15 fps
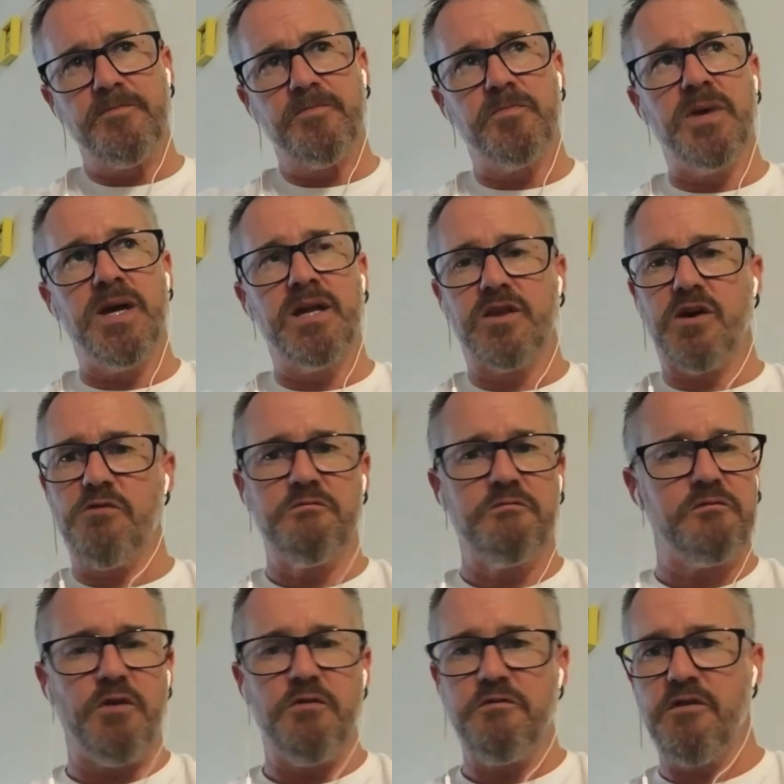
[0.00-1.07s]
man, they'll,
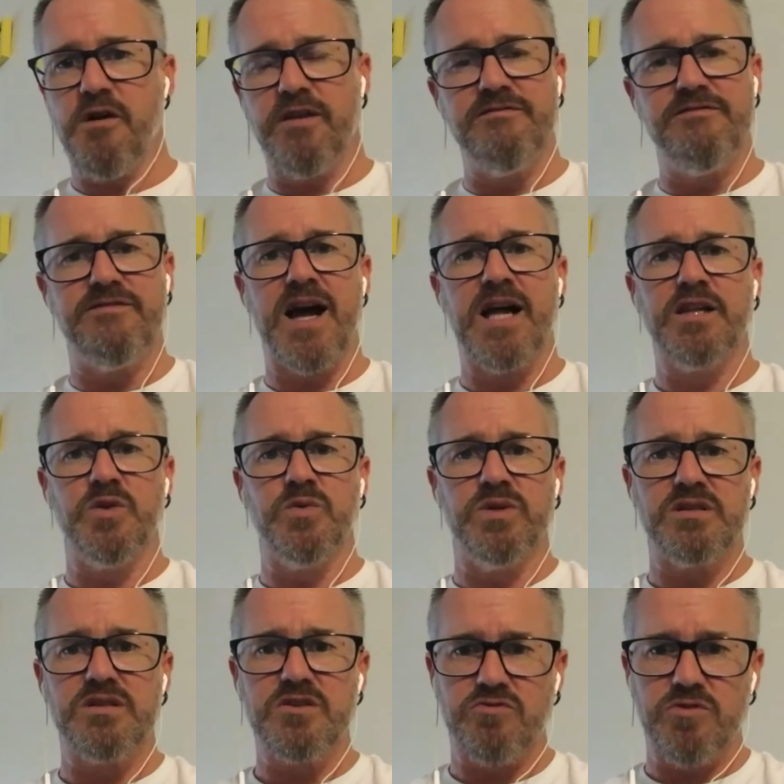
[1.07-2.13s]
they'll find value
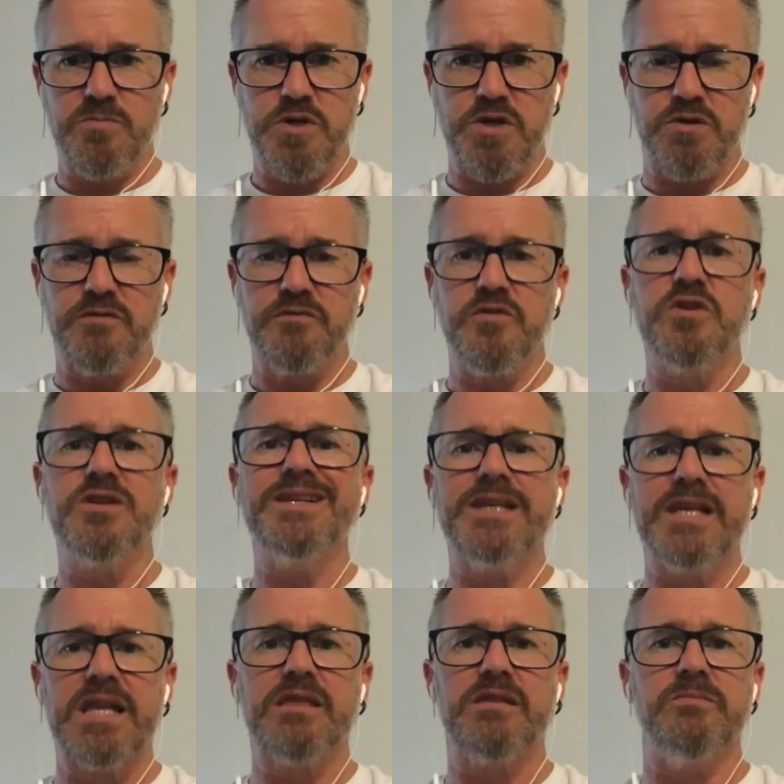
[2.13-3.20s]
in scripture if you can
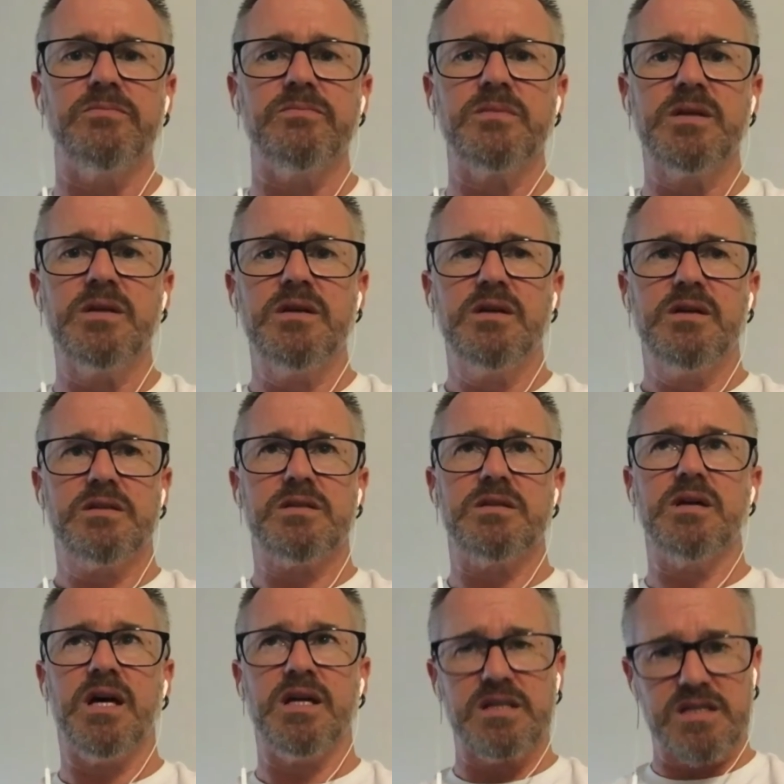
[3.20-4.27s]
get them
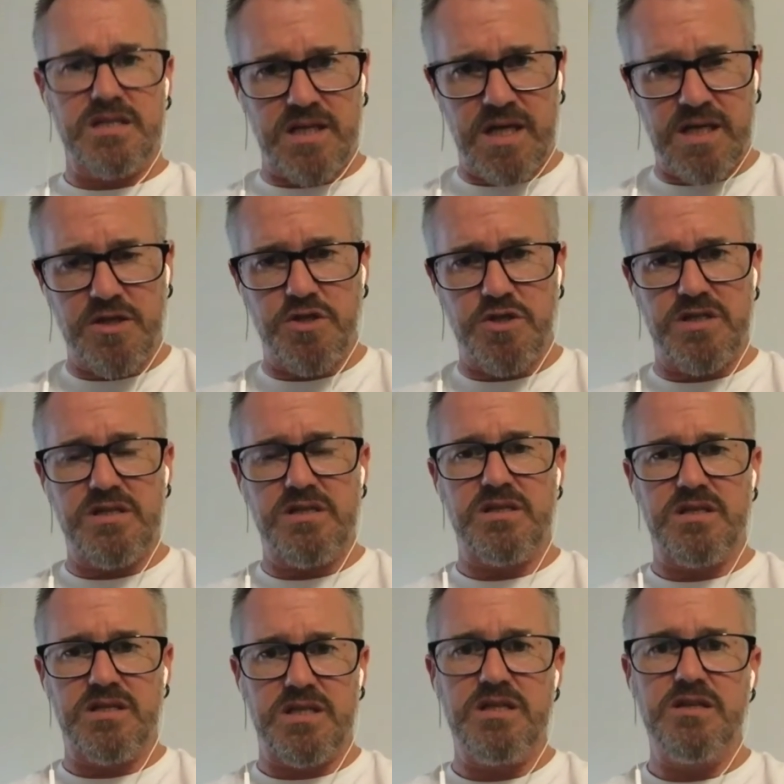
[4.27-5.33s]
to understand that
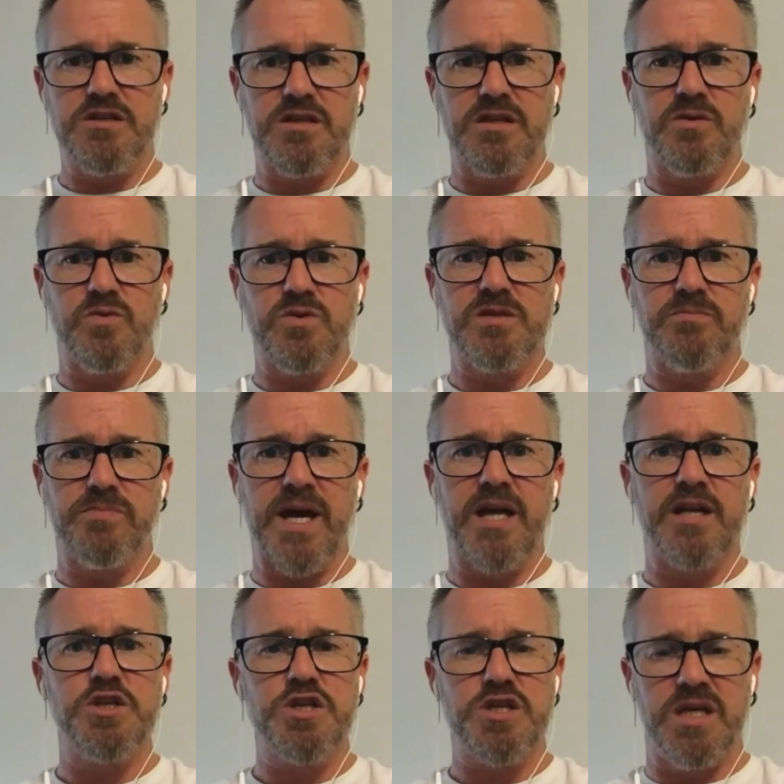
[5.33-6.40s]
Jesus' teaching was about
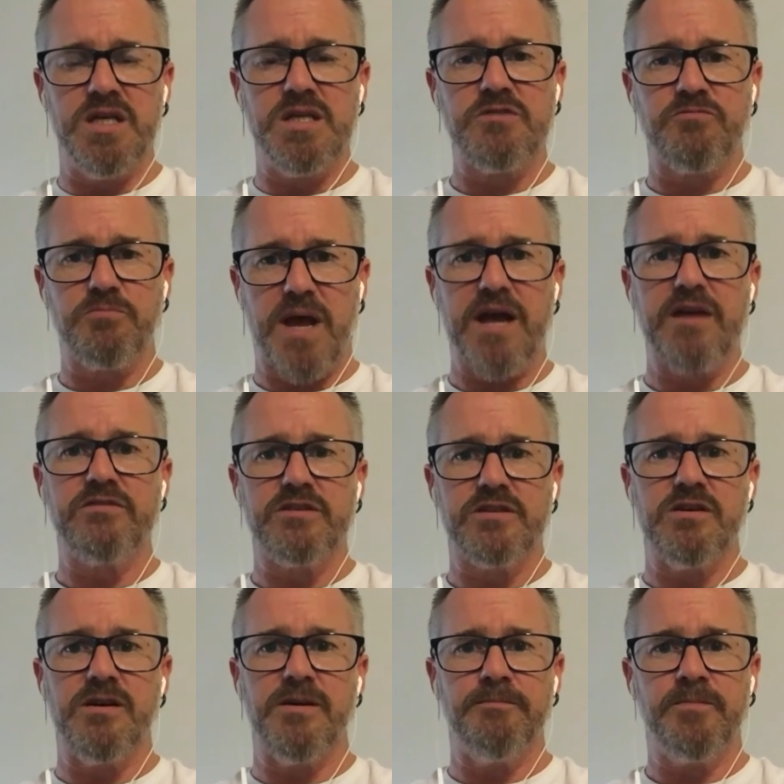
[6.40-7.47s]
a change of
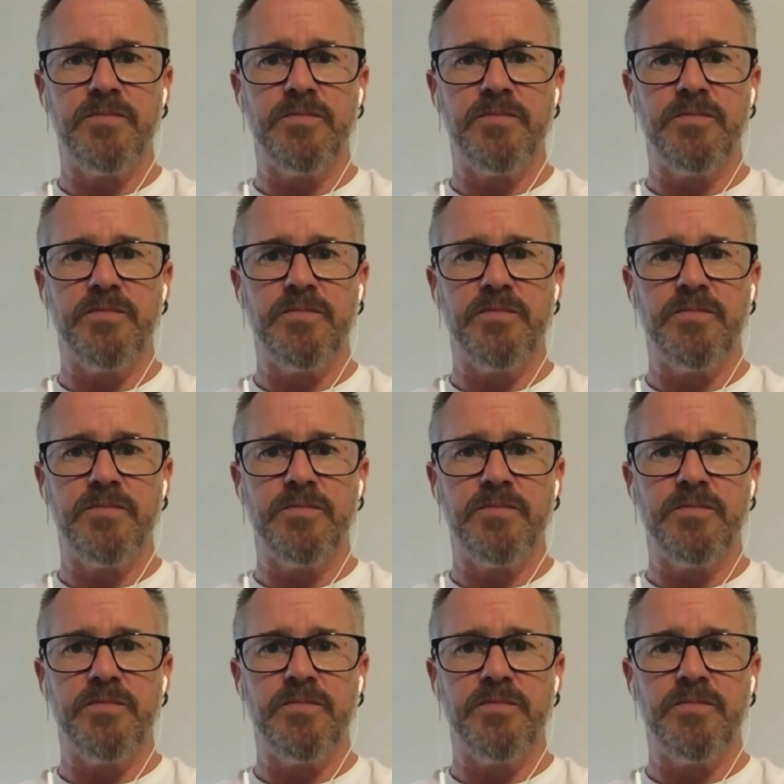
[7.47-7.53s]
paradigm.